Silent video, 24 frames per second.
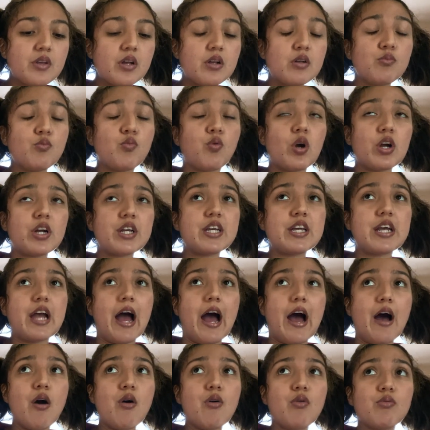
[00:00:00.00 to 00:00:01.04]
working
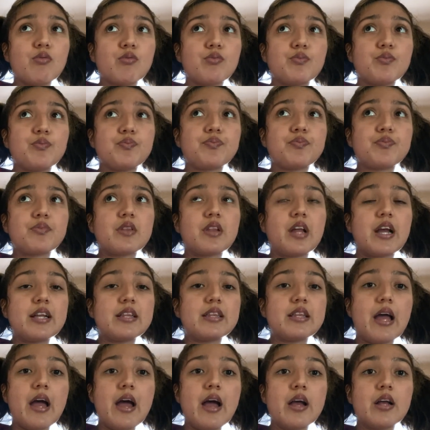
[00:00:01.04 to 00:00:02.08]
out like
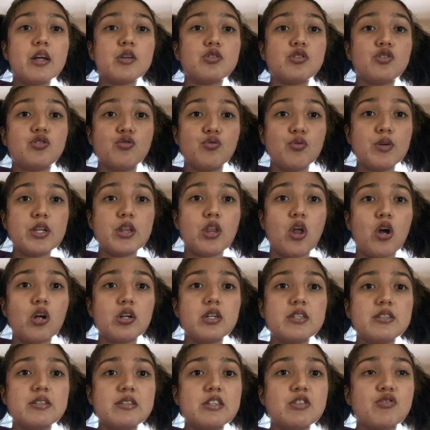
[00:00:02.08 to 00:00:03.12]
that, doing long
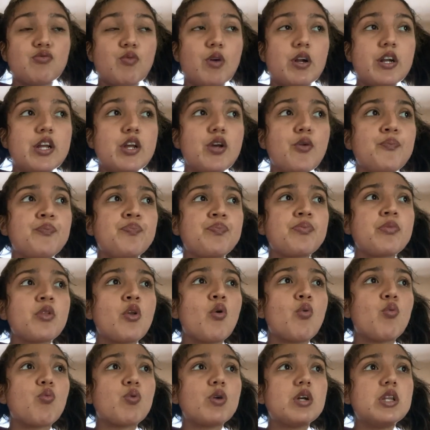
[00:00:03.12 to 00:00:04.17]
distance running,
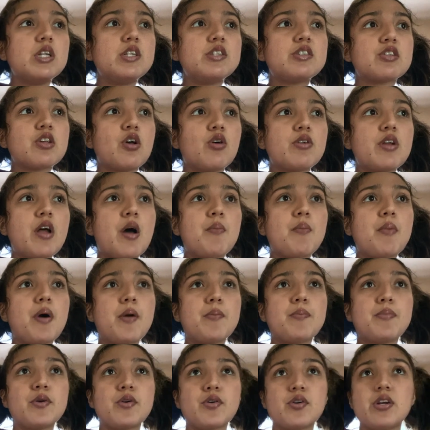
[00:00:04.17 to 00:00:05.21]
really slowed down my
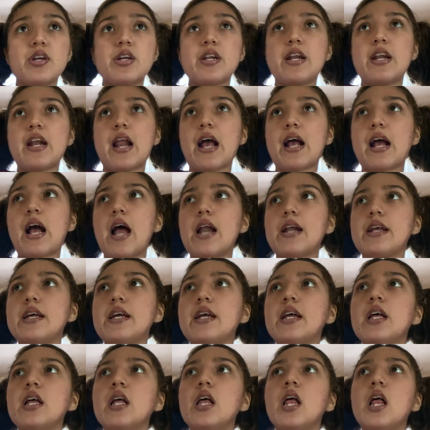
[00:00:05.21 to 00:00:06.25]
period and I got
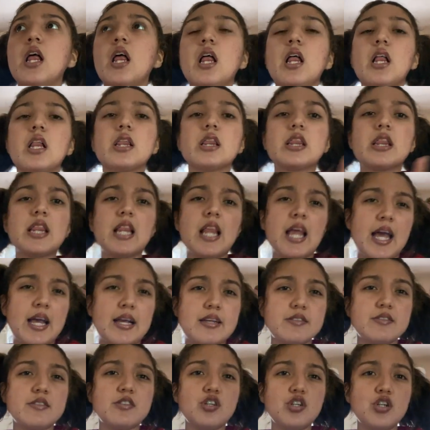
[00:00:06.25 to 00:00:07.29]
it
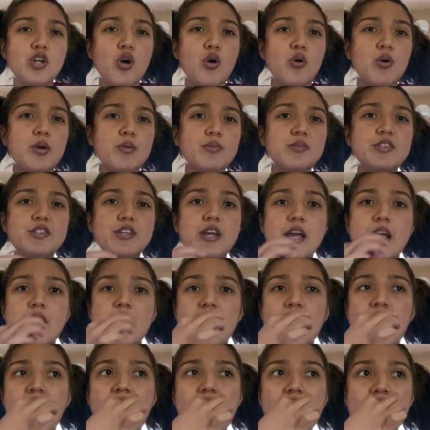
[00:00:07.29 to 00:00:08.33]
less. You know what I'm
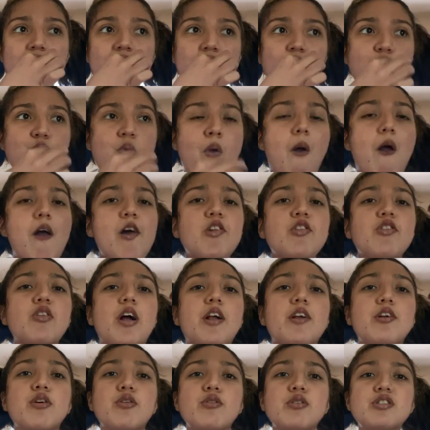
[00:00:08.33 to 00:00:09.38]
saying? And I
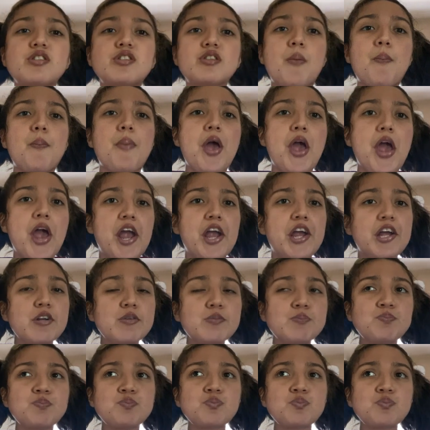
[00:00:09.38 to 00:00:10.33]
noticed the pain